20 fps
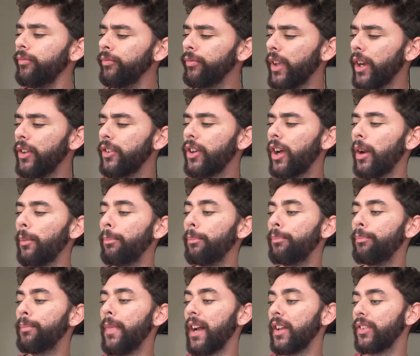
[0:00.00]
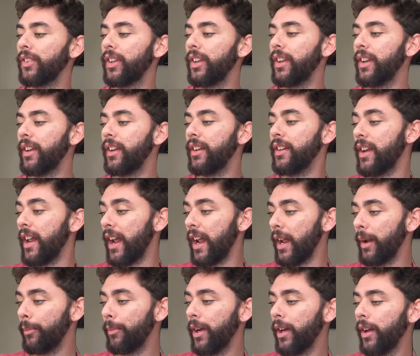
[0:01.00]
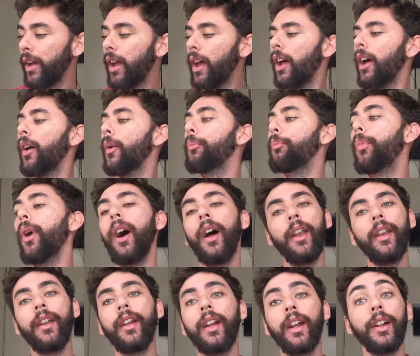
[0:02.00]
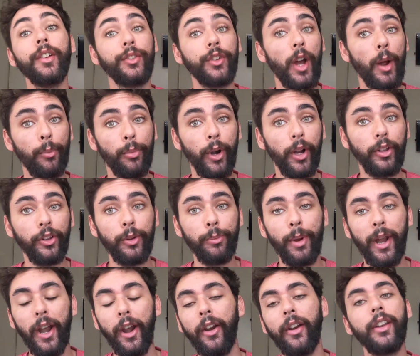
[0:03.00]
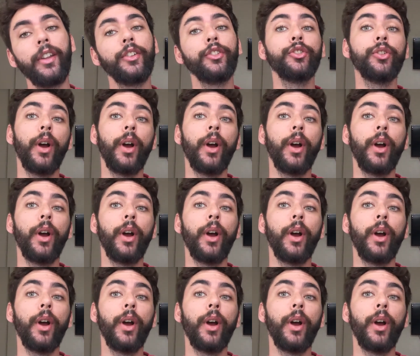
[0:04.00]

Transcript: that it's got a Mexican name, but it's got prickly pear in it.